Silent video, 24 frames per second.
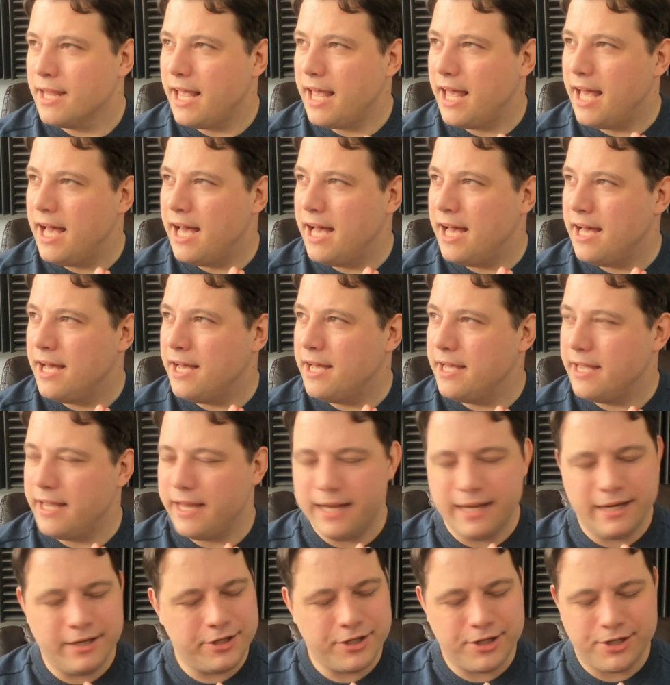
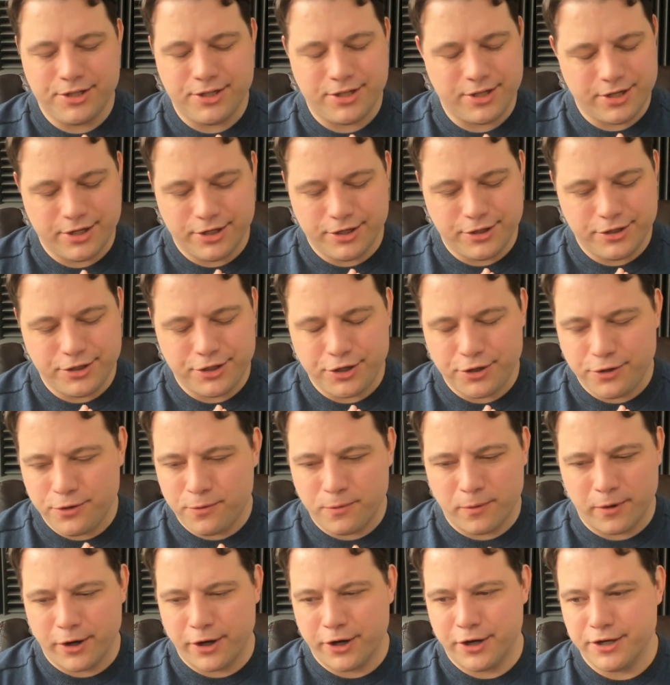in just two
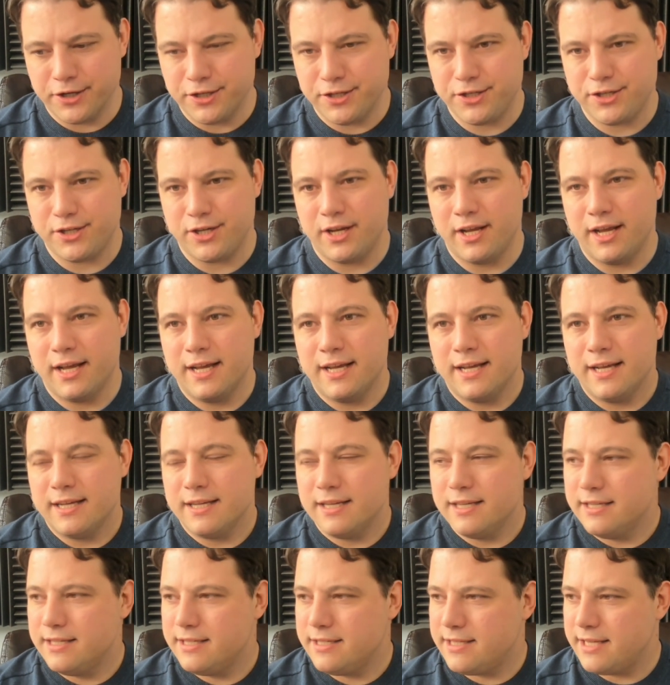words,
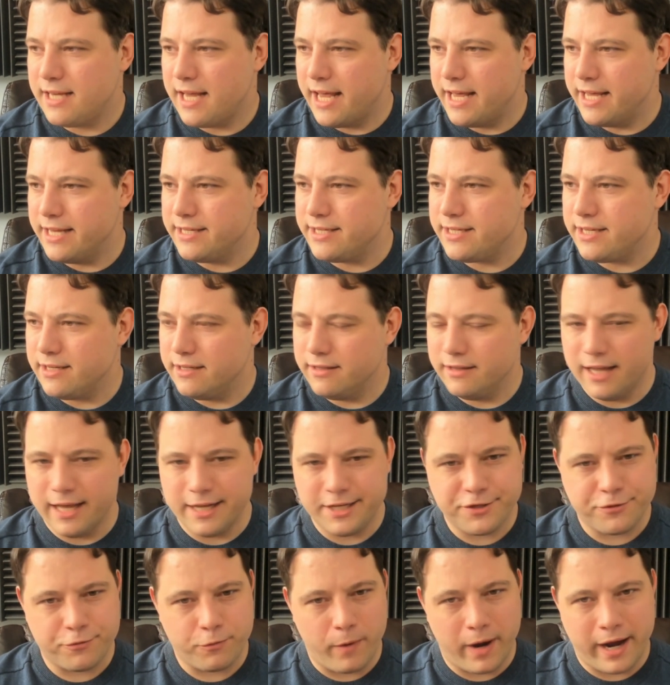says
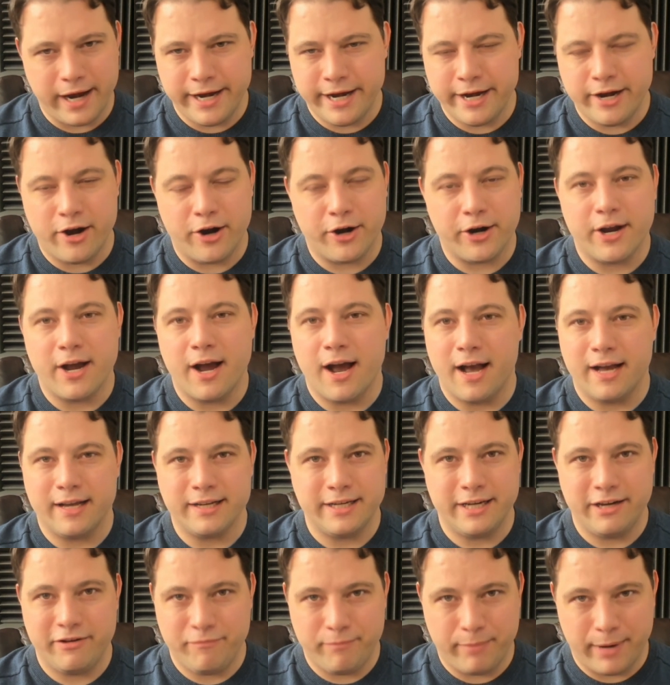let's rein in our
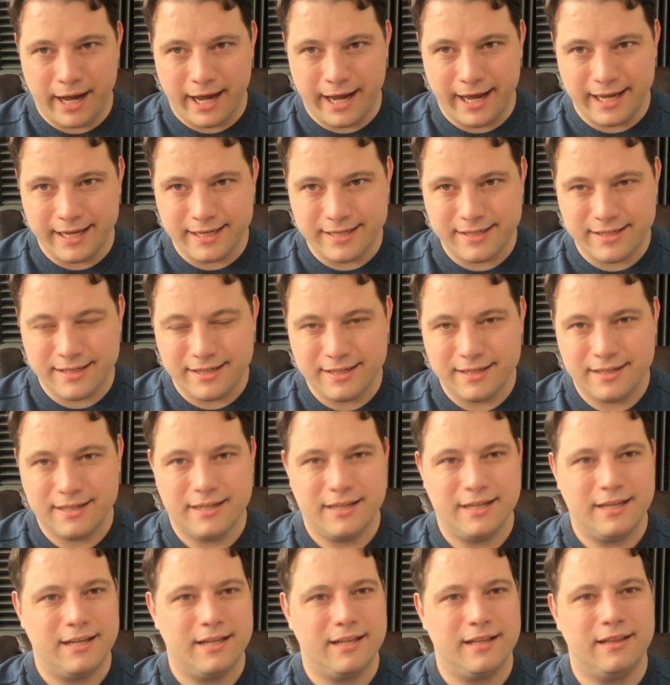cognitive bias.
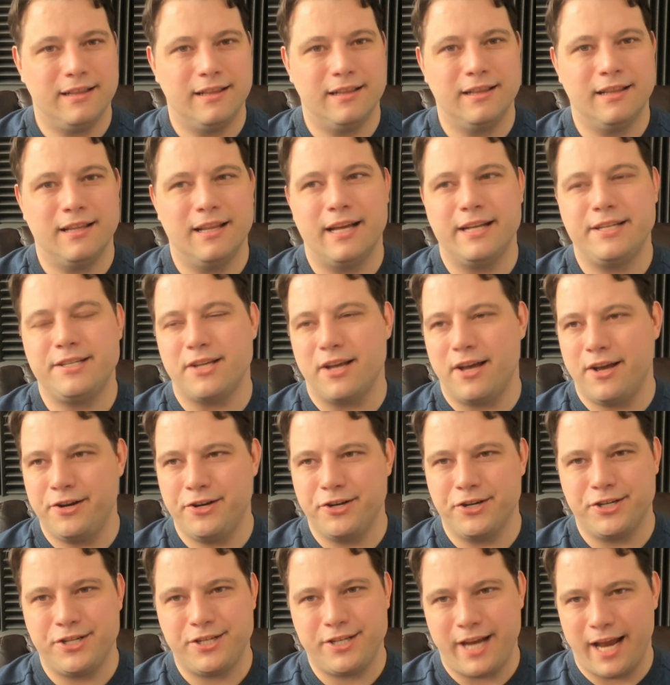Let's
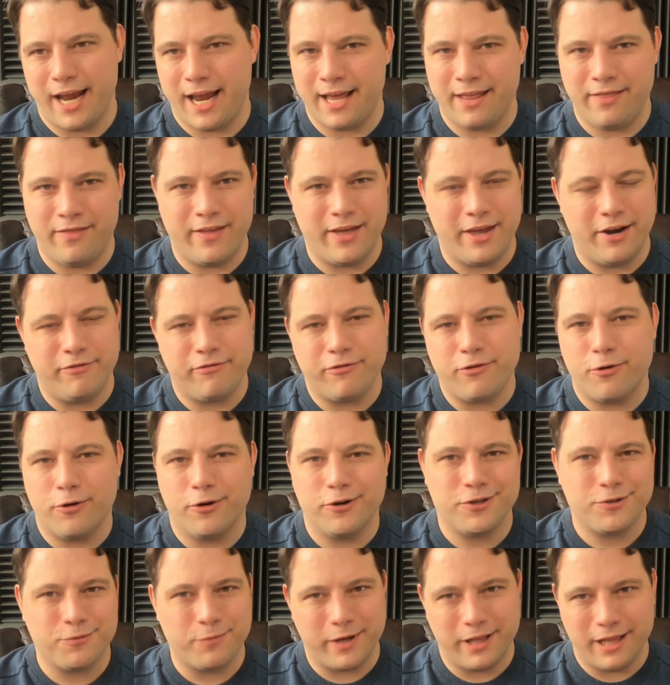understand that, of
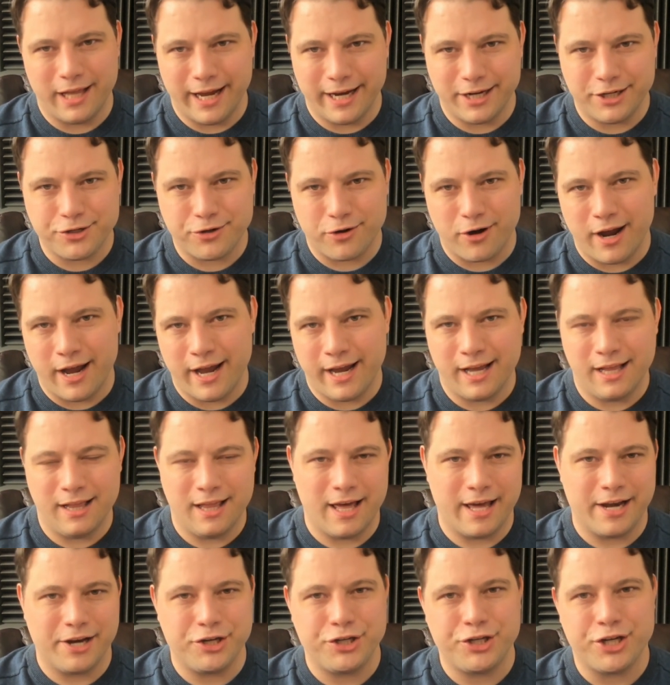course, we like trying a
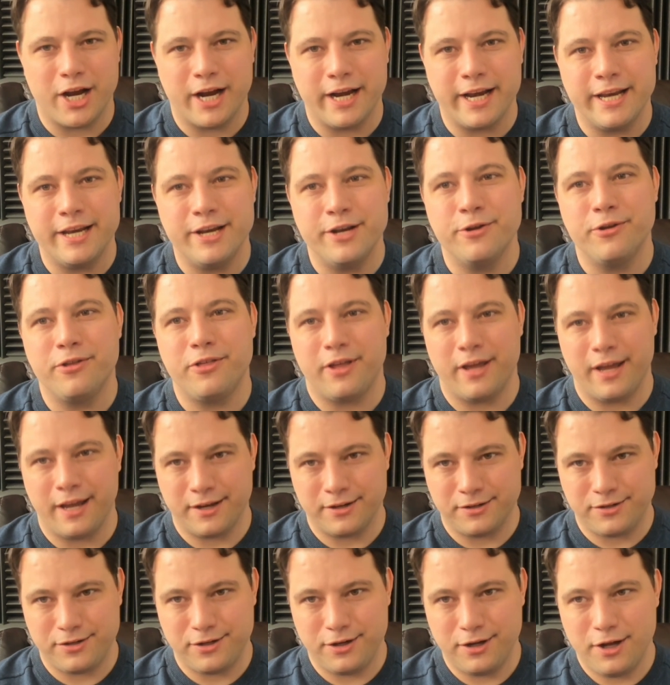lot of shiny new
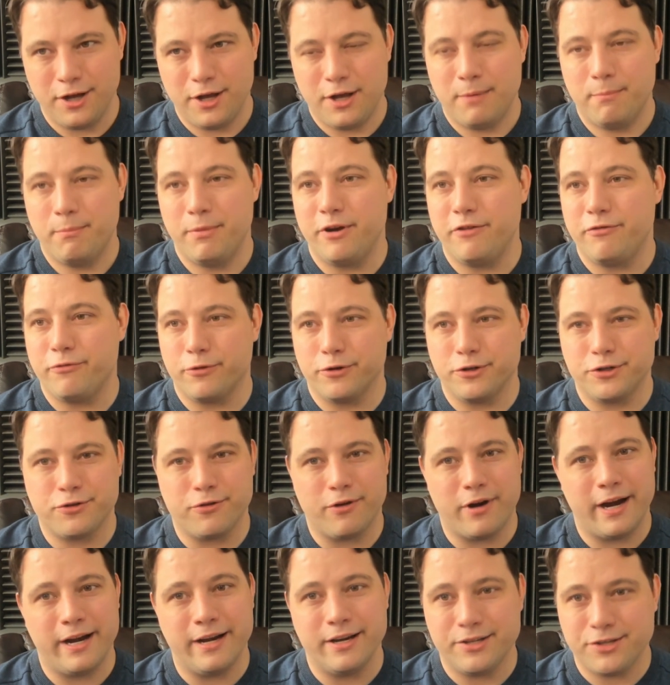things, But if we're
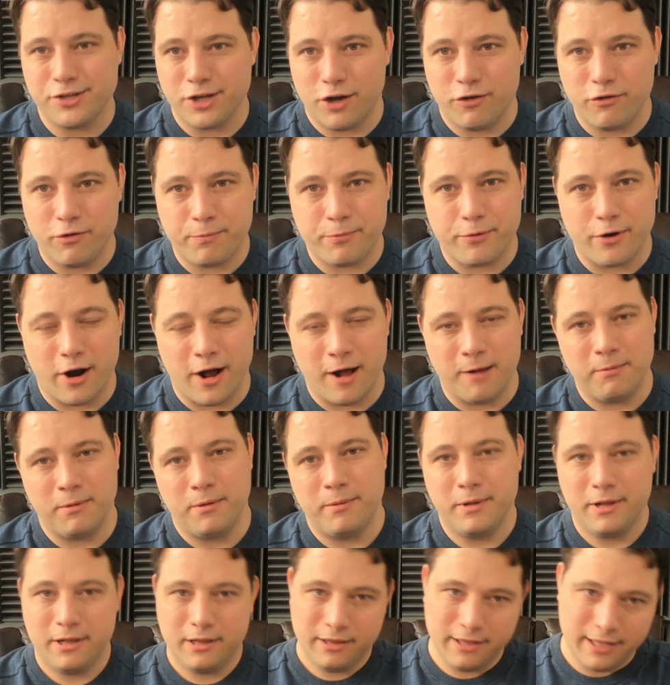trying to solve a
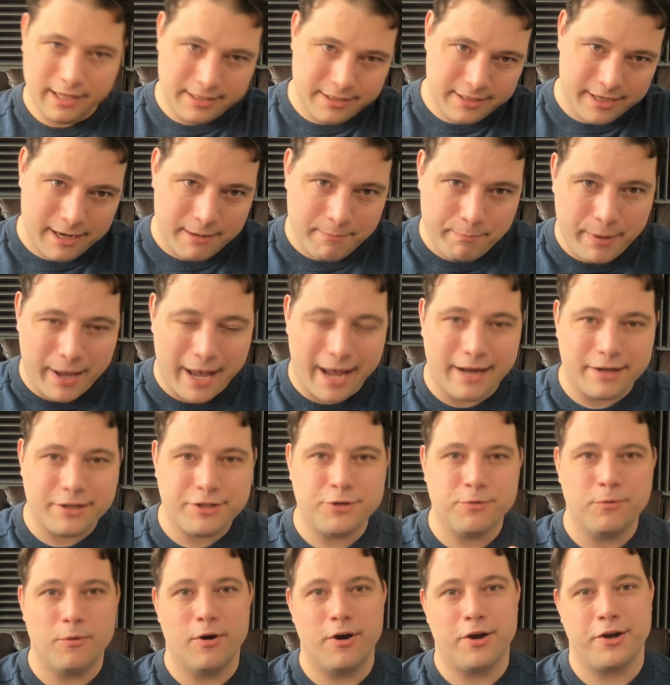problem, let's get back
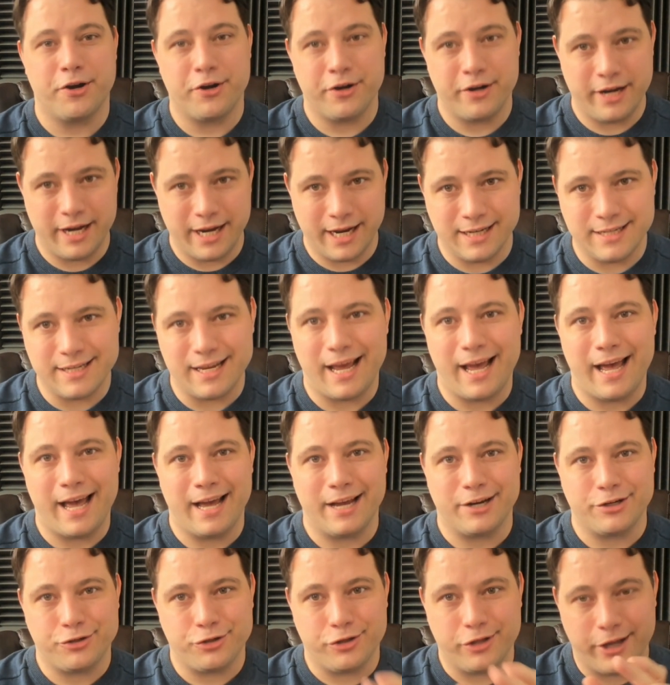to what our needs
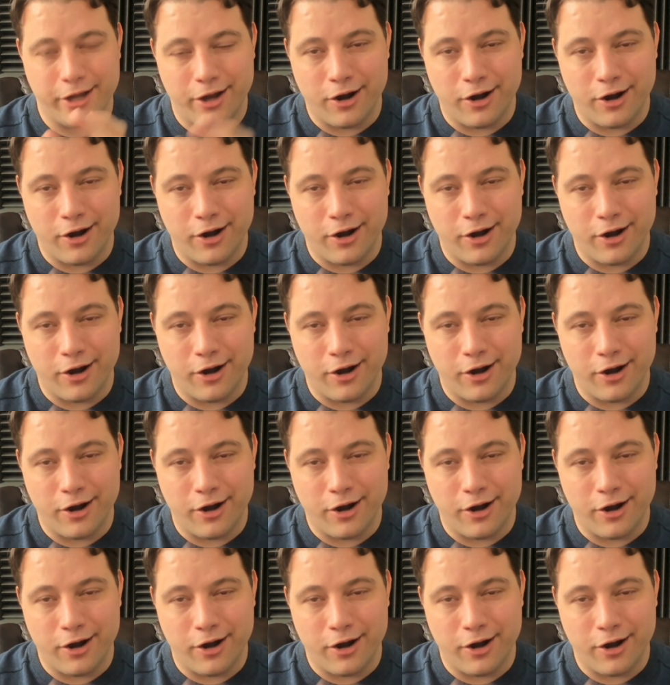actually